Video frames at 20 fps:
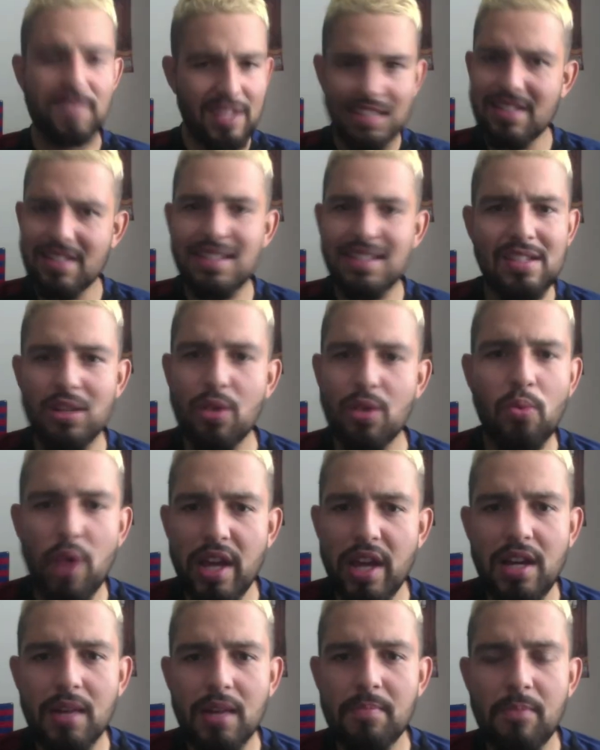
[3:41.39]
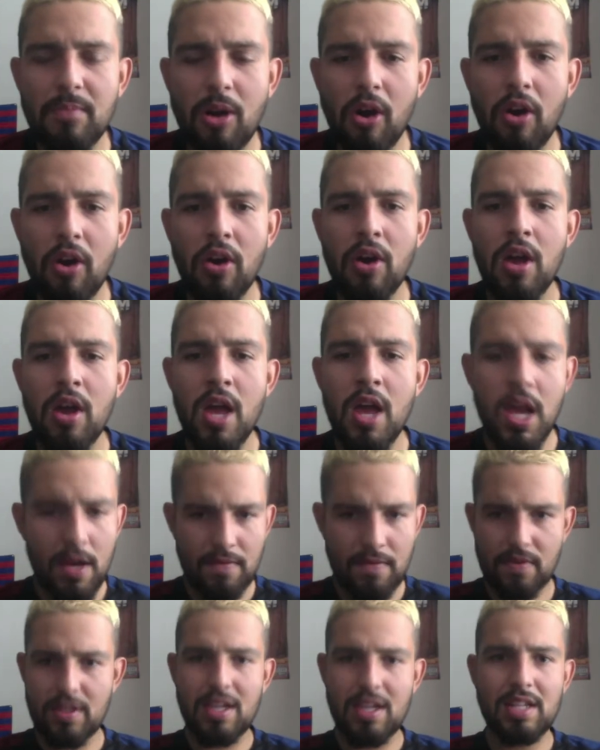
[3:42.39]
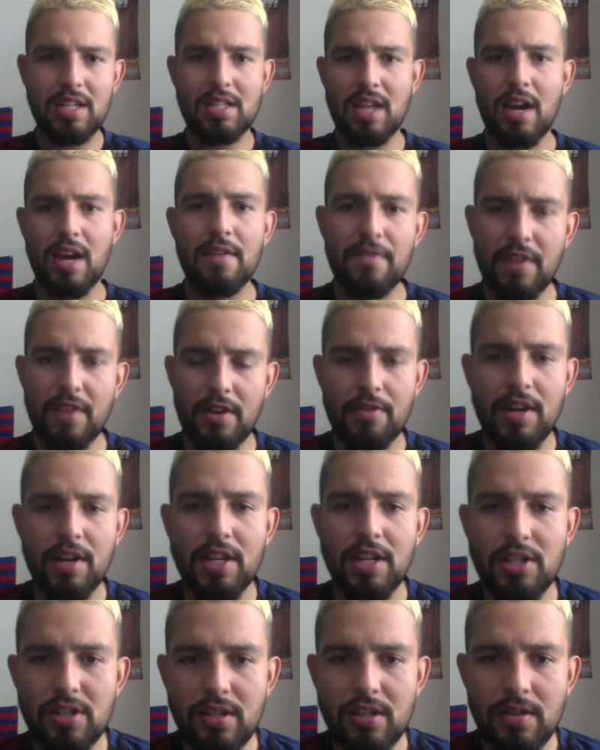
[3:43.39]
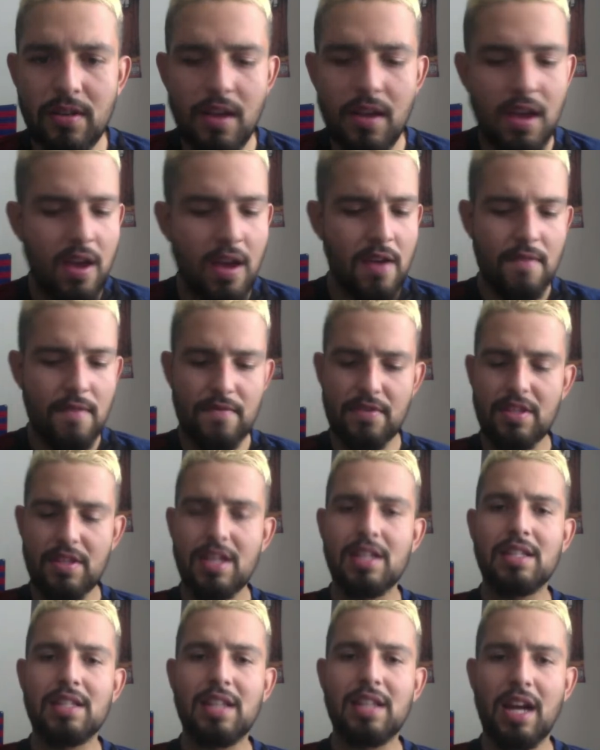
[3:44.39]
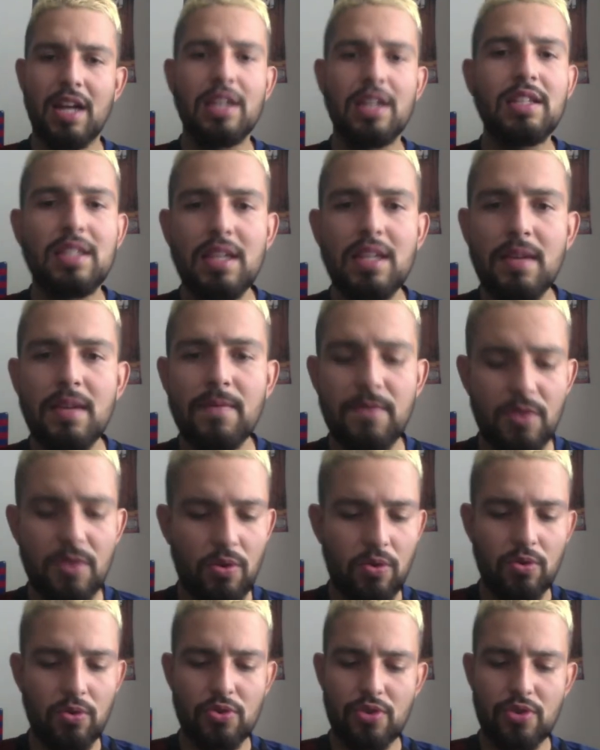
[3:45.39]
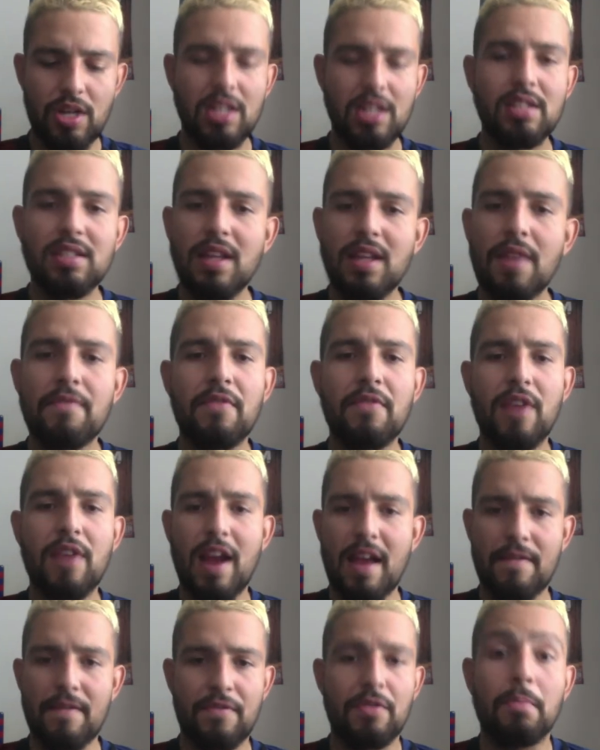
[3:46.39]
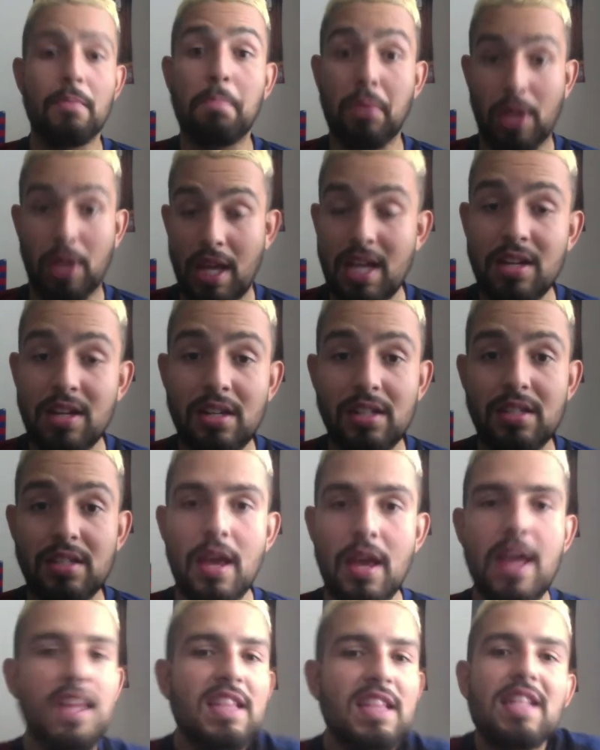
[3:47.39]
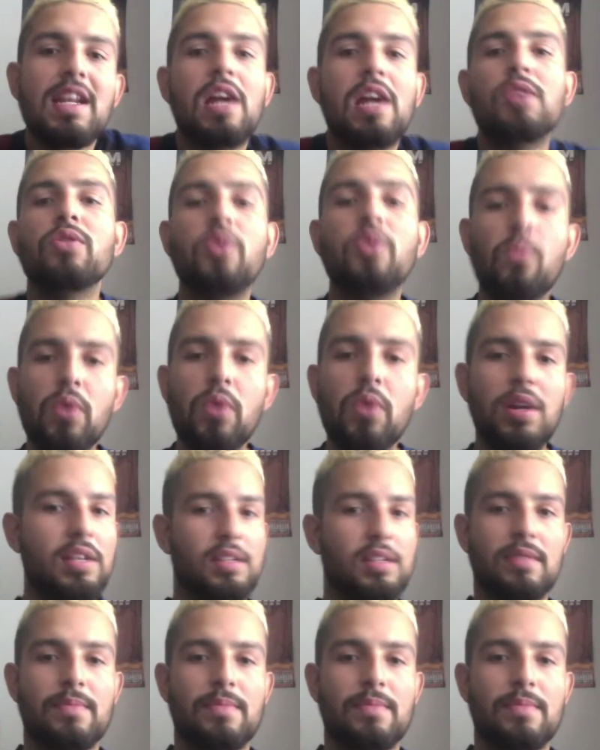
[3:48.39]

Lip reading: If this isn't a wake-up call for the entire federation, for the entire team, for the whole training staff, for the players, then I don't know what